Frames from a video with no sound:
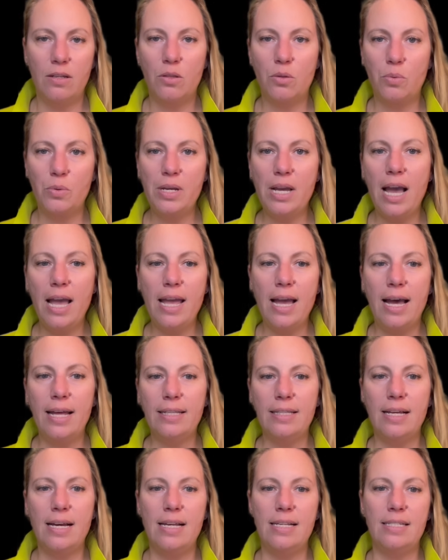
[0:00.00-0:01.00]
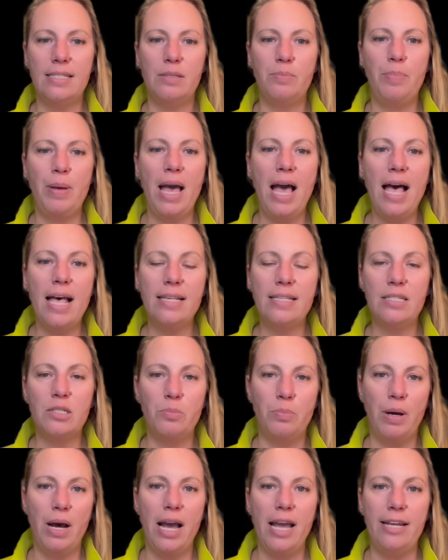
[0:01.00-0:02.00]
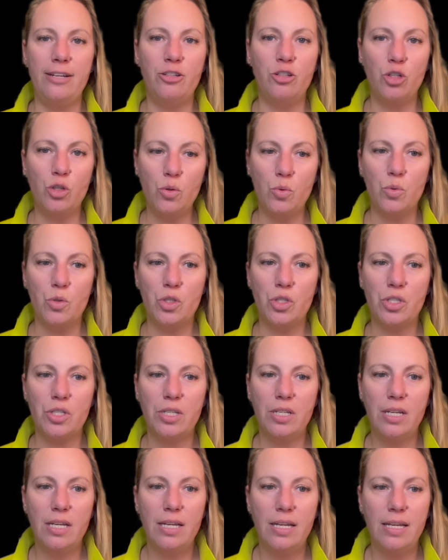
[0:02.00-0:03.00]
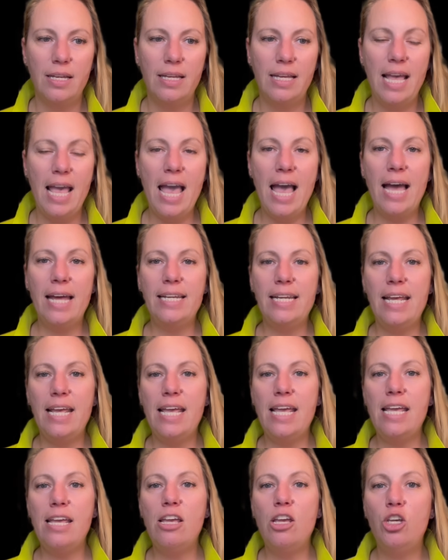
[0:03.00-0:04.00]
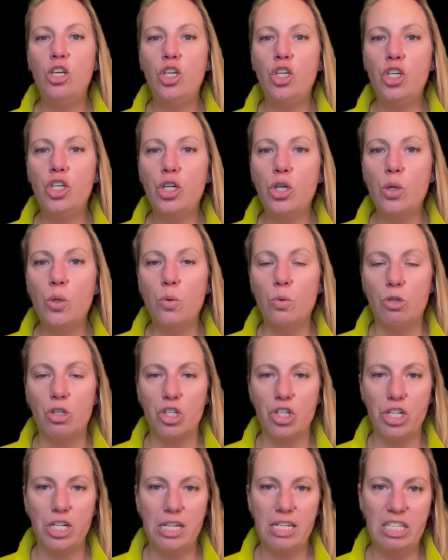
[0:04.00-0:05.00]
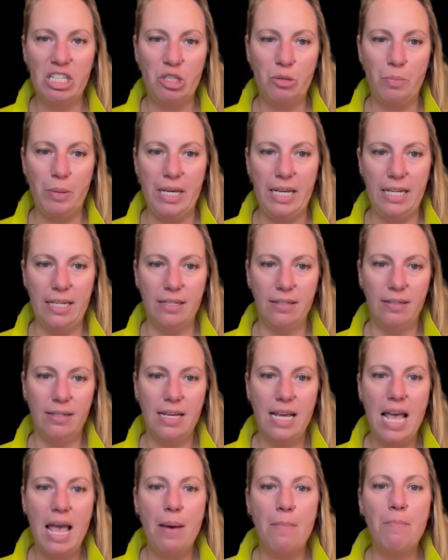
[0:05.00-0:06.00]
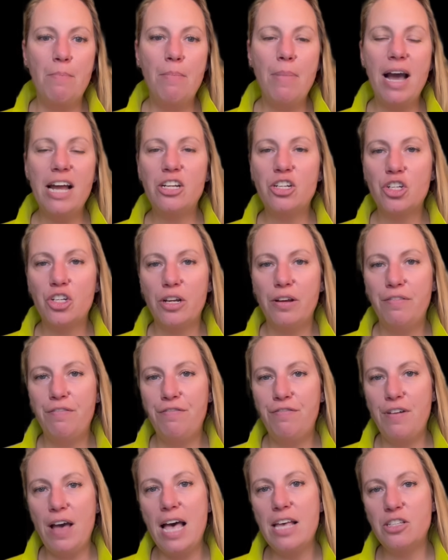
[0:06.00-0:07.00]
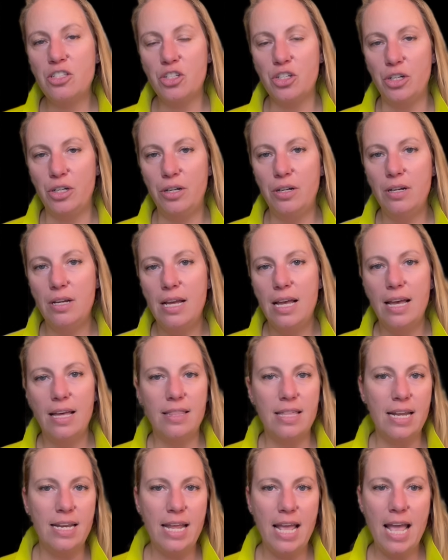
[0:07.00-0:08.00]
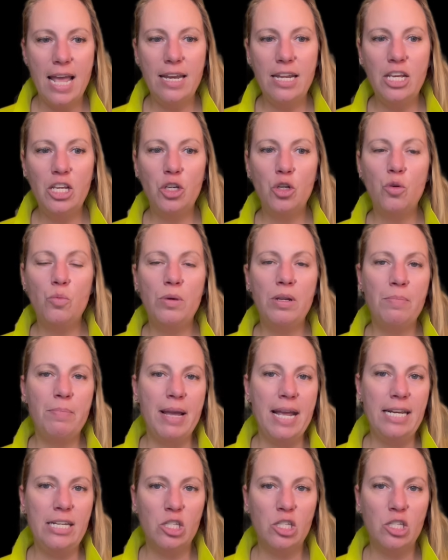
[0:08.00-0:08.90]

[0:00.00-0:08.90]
3I Atlas passed by JUICE at a huge speed, much faster than any human-made